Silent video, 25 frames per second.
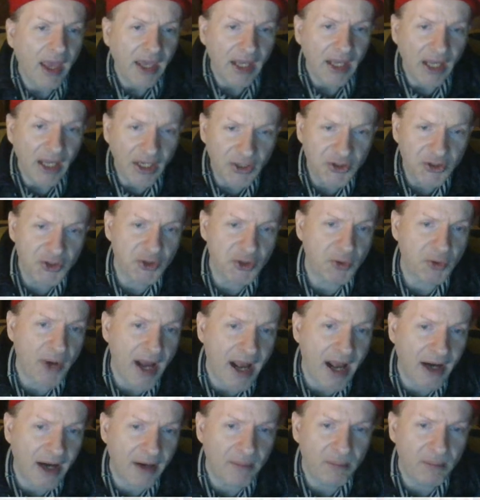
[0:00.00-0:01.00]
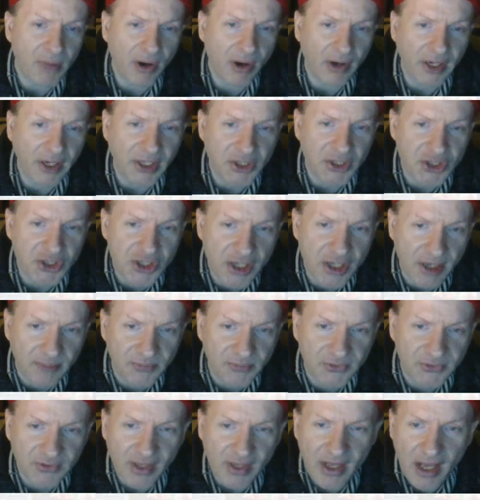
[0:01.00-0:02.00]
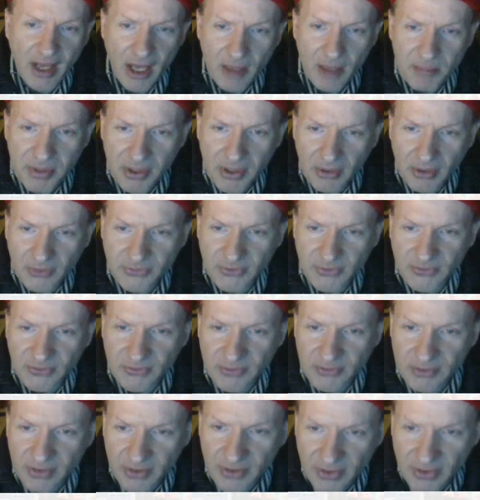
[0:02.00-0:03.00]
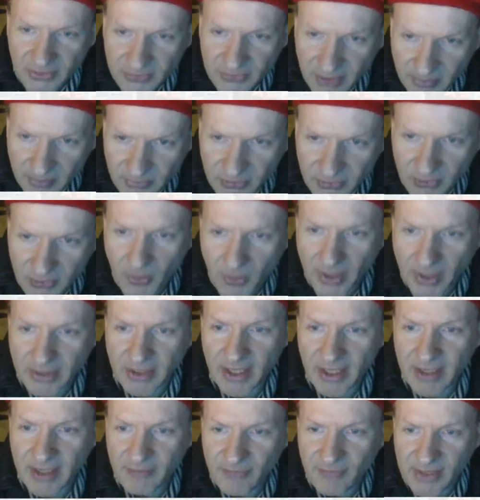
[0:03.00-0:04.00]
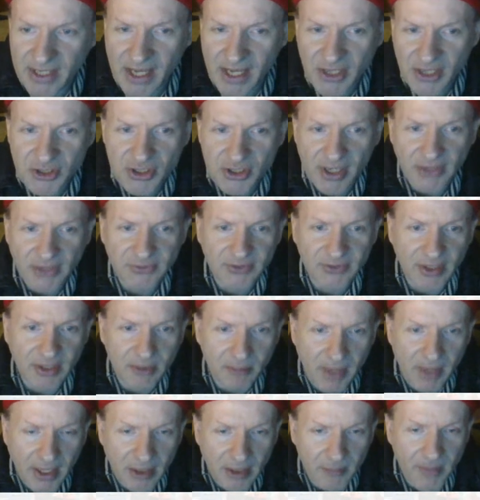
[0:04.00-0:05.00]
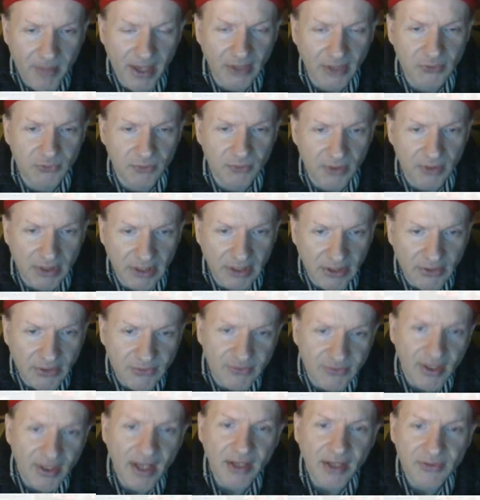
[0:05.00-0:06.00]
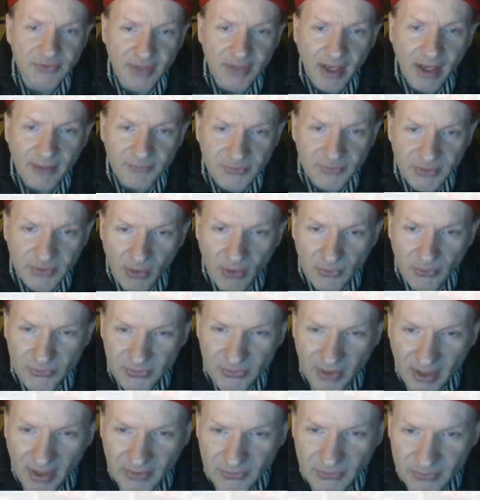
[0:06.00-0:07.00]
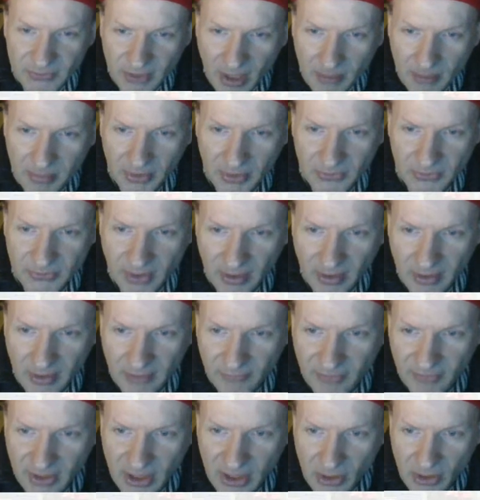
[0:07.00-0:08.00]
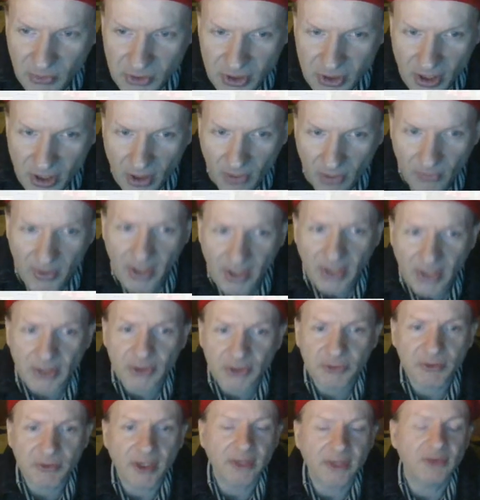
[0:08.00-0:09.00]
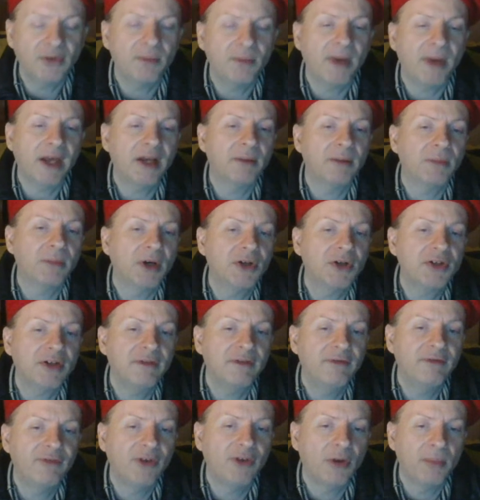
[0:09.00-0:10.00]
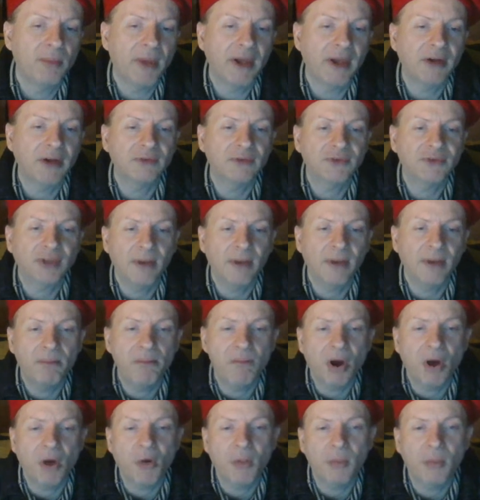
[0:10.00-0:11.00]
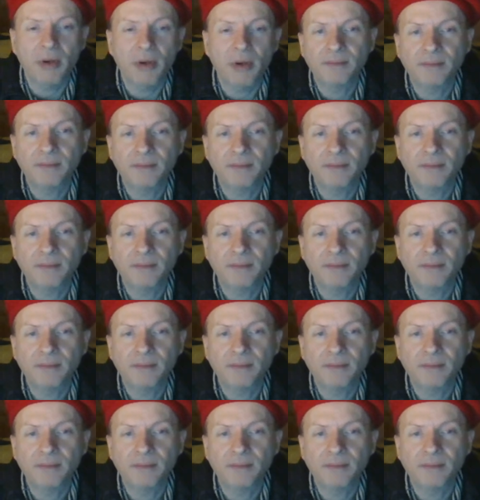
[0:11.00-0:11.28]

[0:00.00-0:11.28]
Each track, barring Chips, appears in the subsequent VHS and Betamax release, Soft Cell's Nonstop Exotic Video Show, directed by emerging filmmaker Tim Pope.